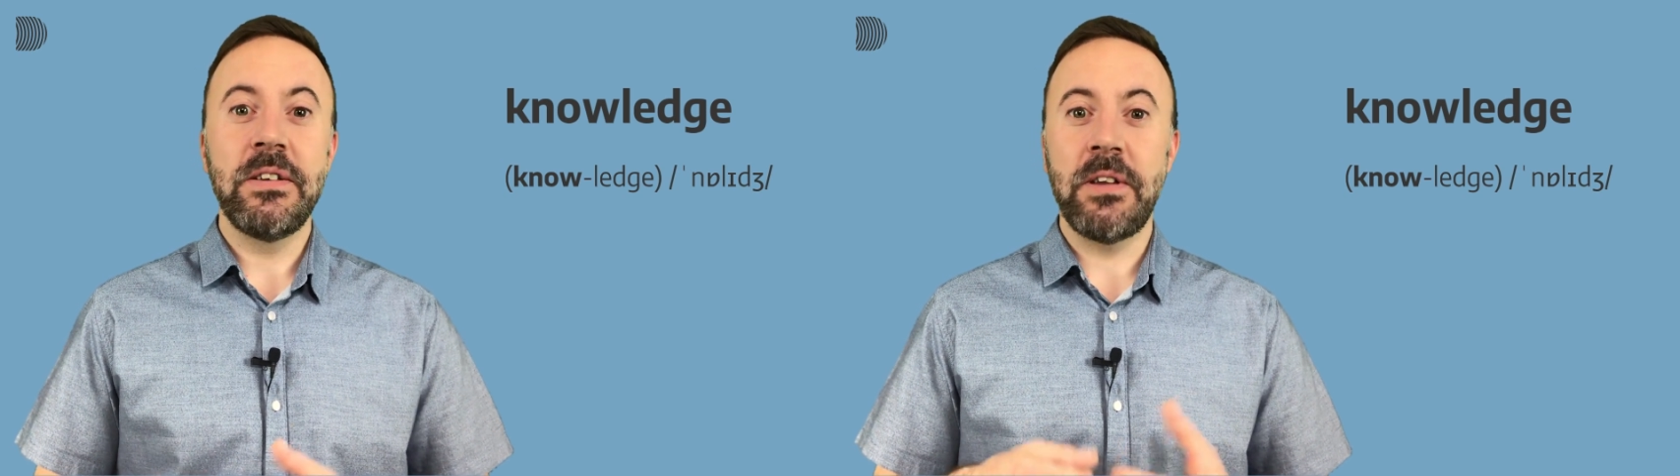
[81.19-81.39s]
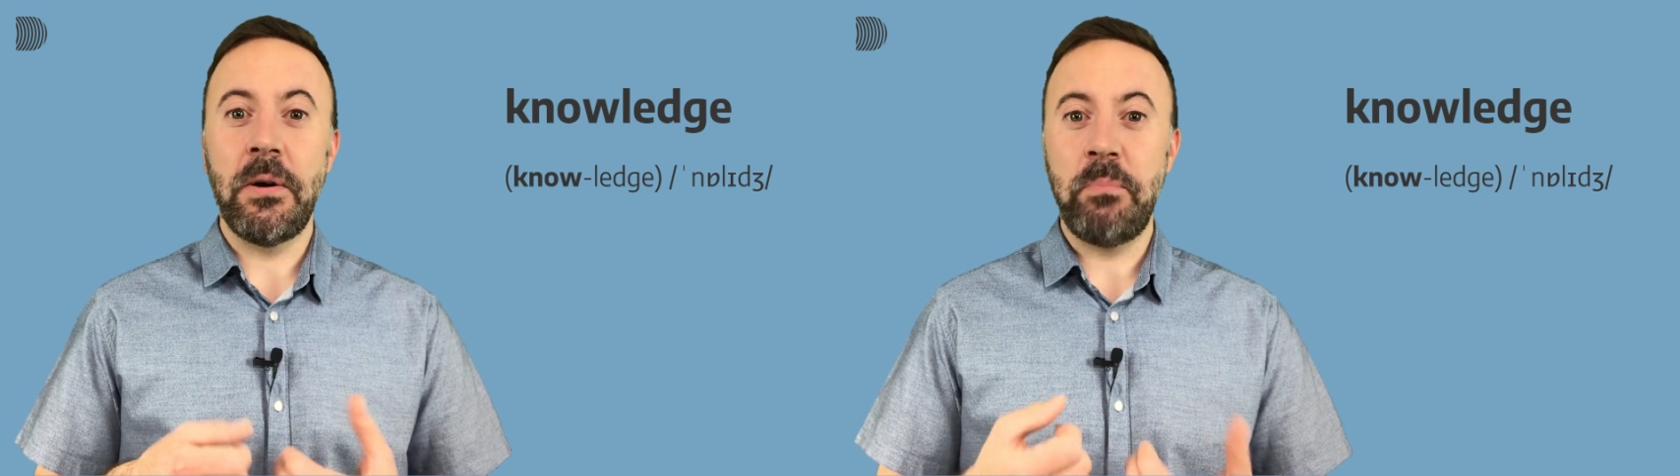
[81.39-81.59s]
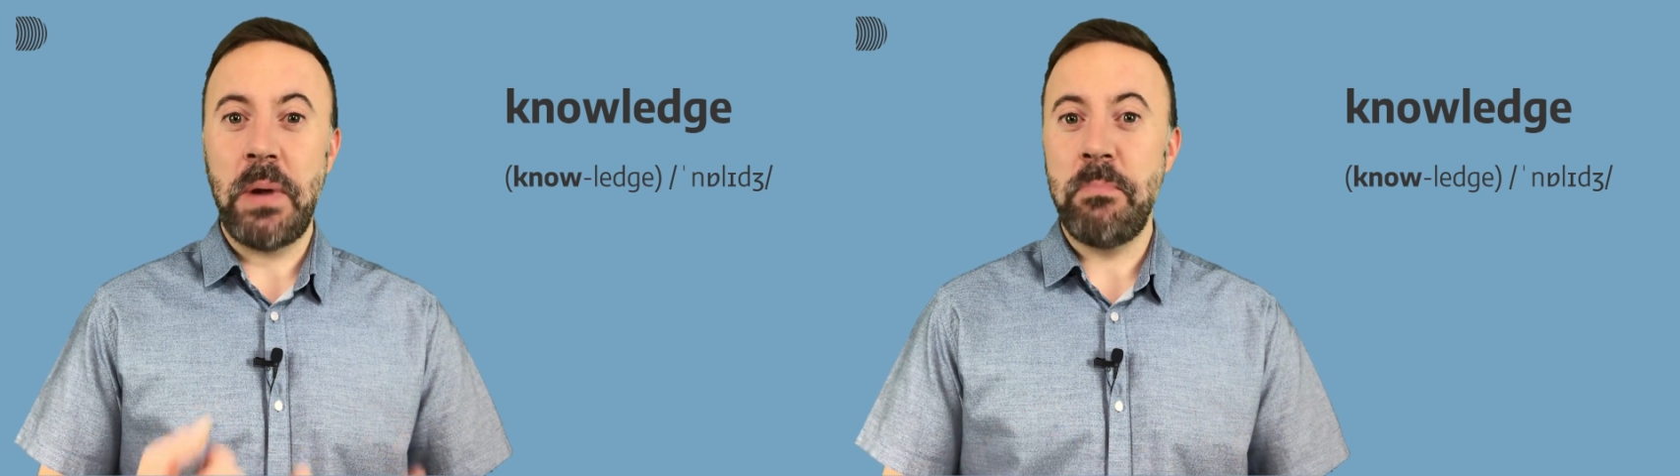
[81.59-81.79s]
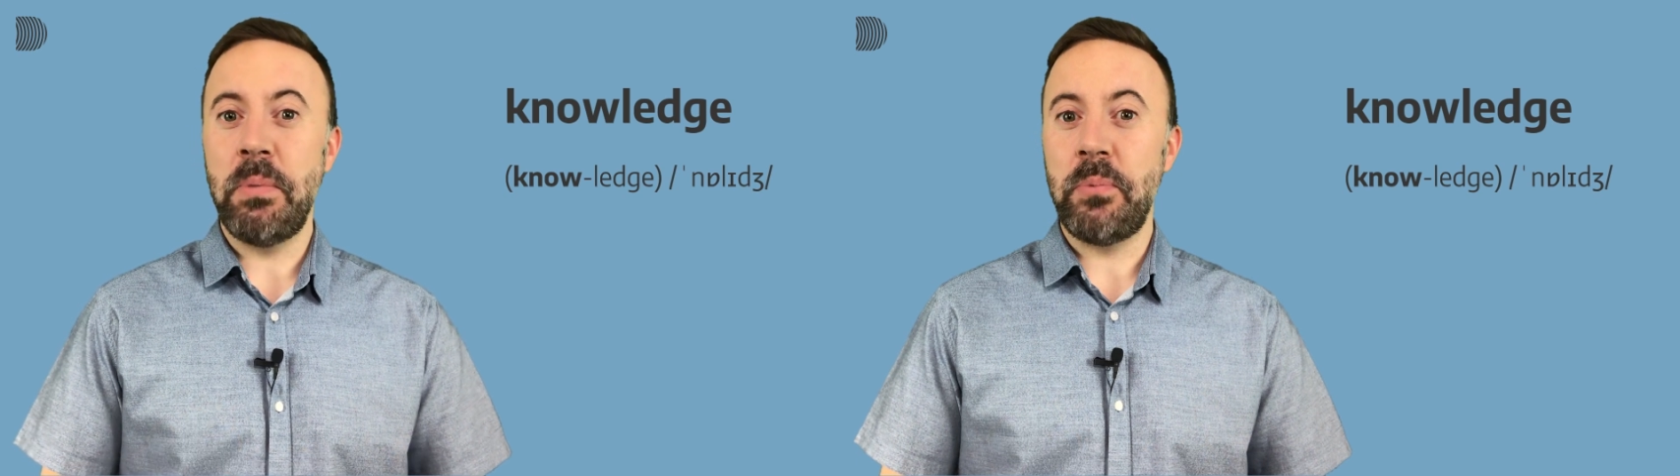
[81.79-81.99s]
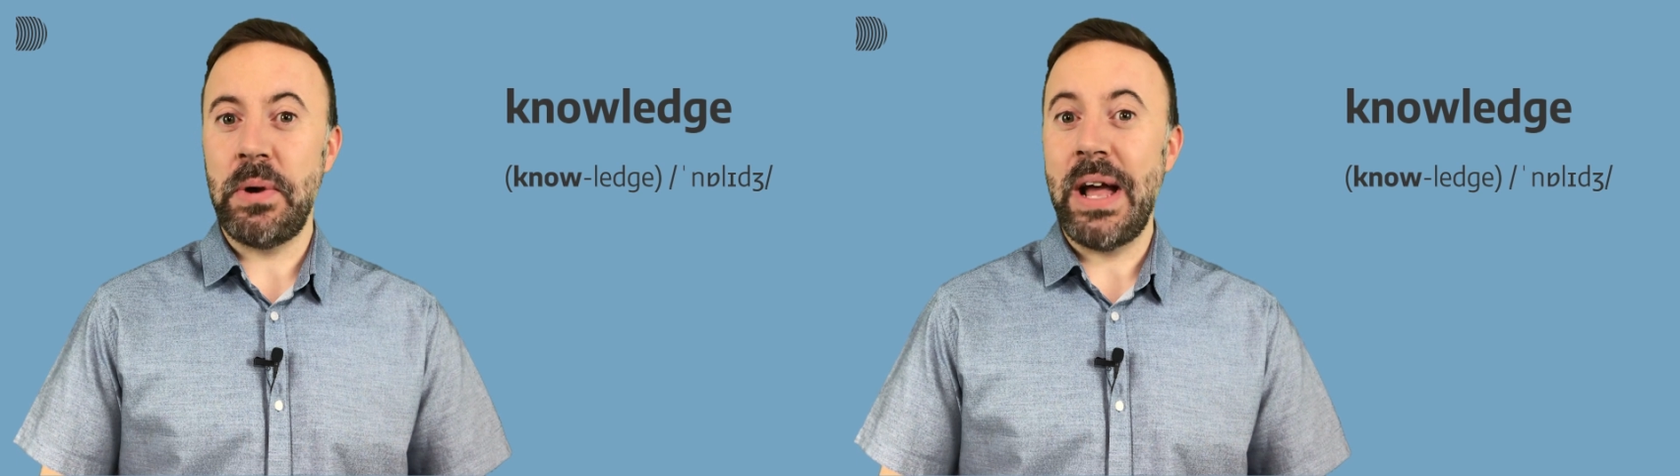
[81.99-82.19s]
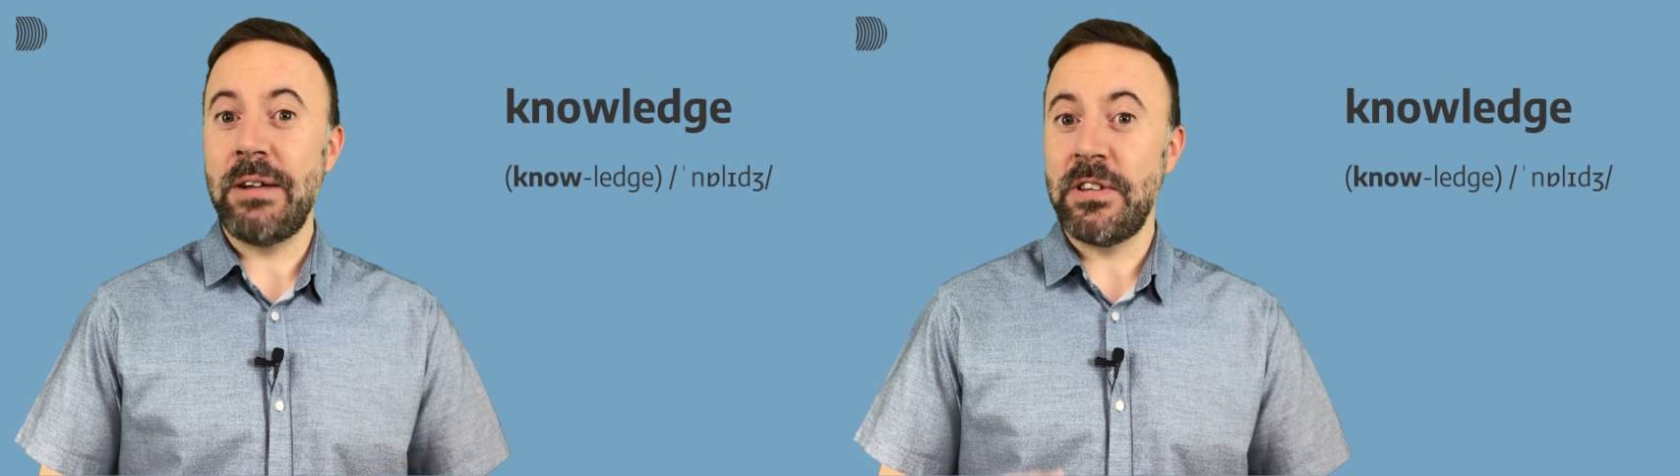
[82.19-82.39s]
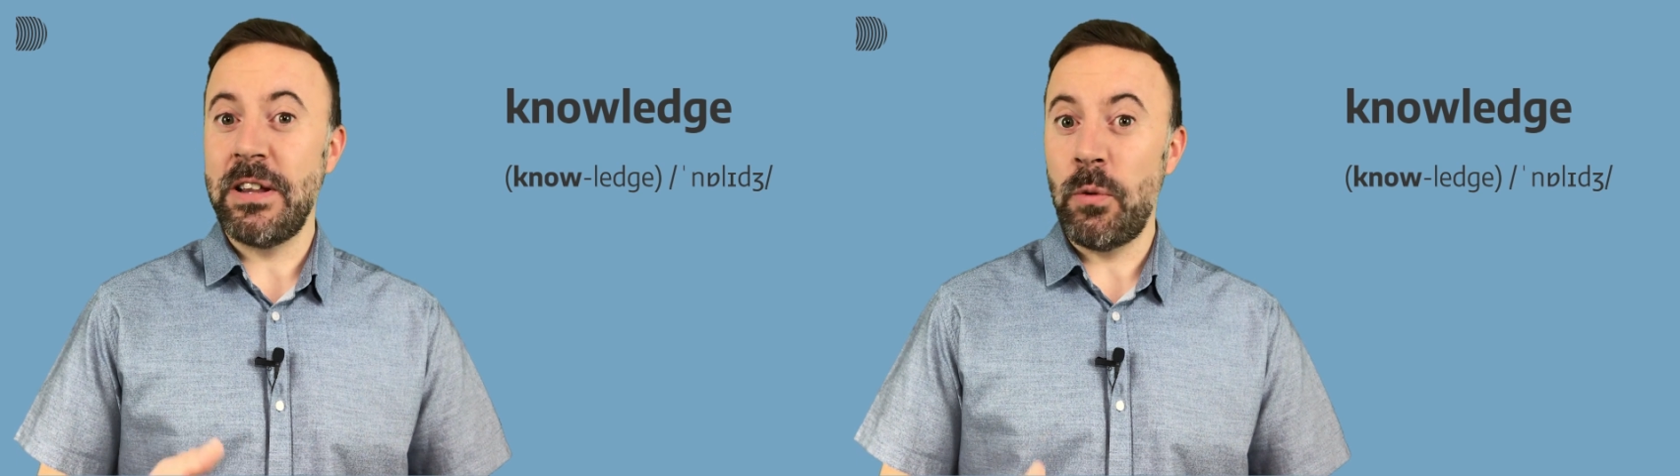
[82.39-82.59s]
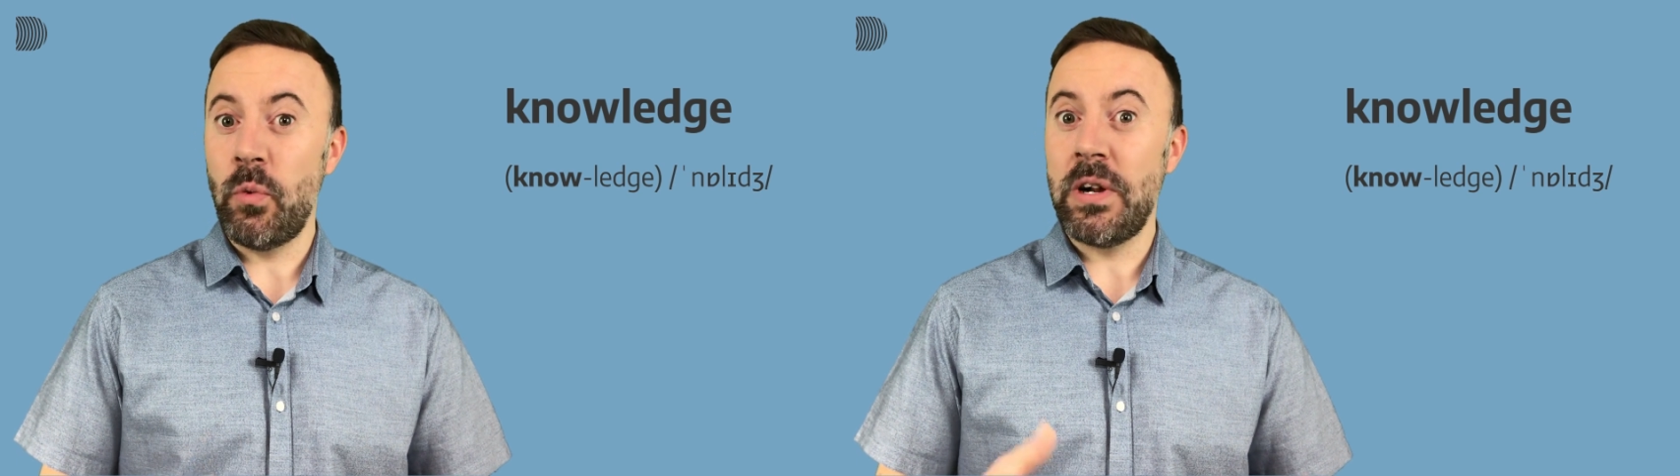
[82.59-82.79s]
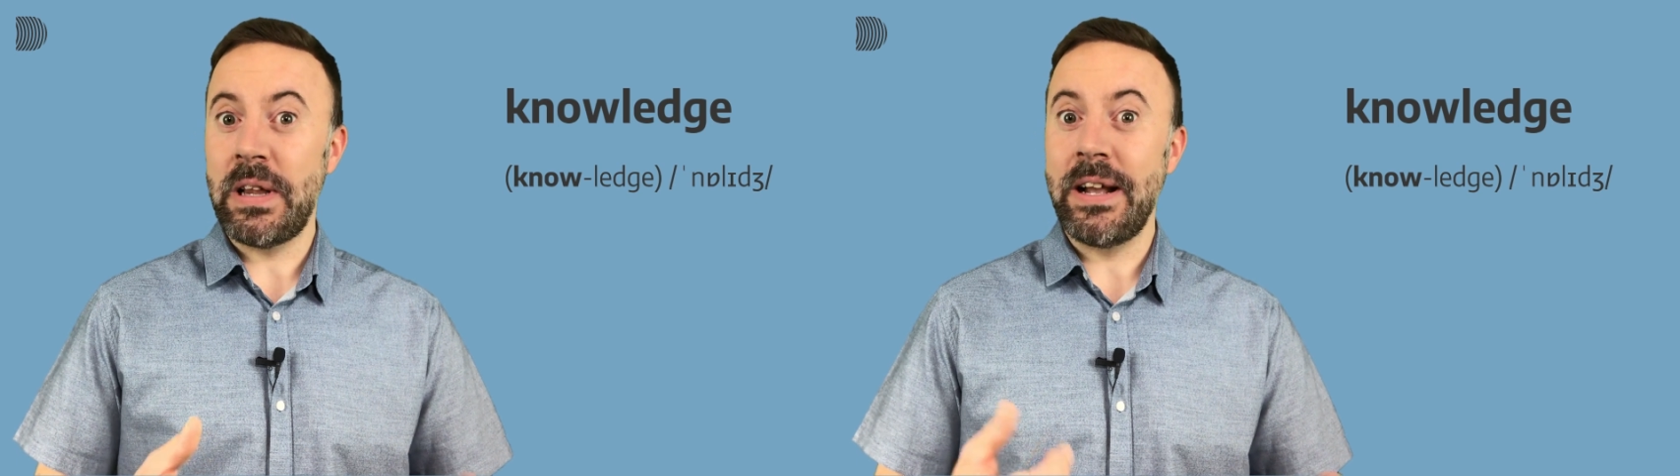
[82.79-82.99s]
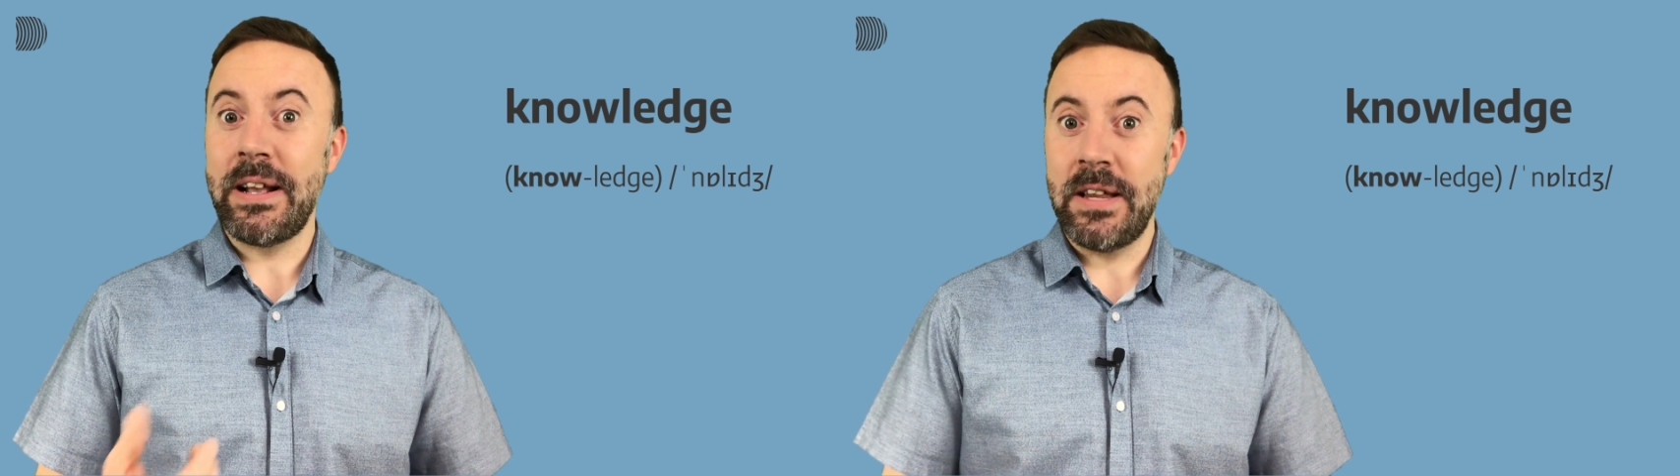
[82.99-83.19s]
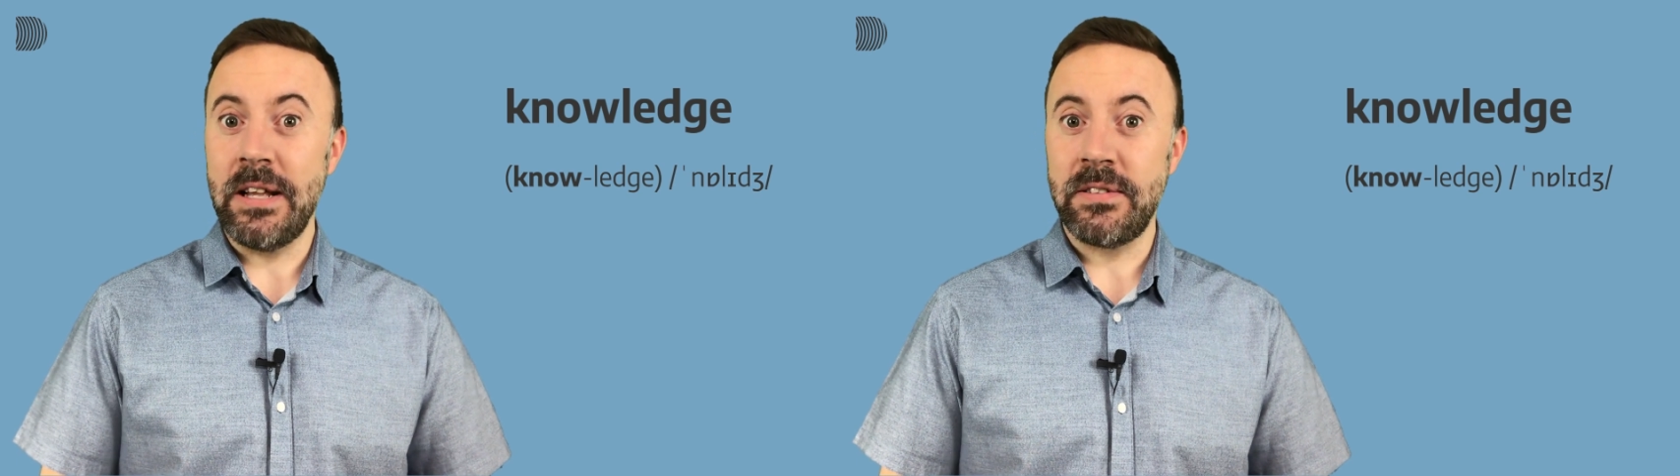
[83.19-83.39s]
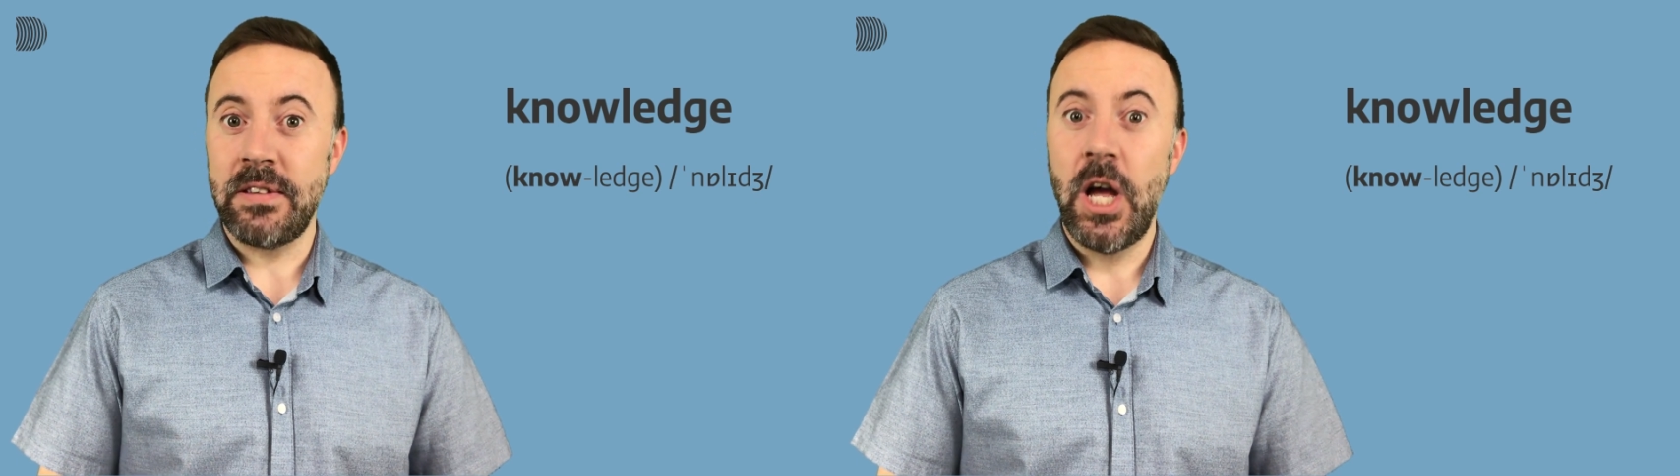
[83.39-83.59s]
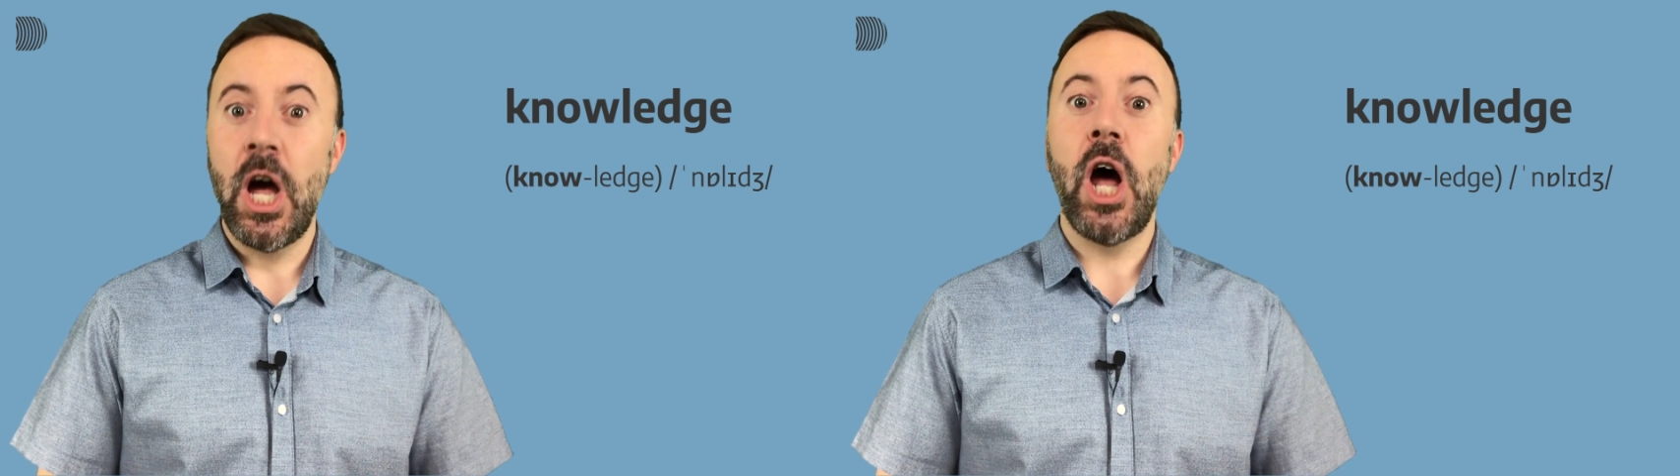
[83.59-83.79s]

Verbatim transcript: So people pronouncing the word like this,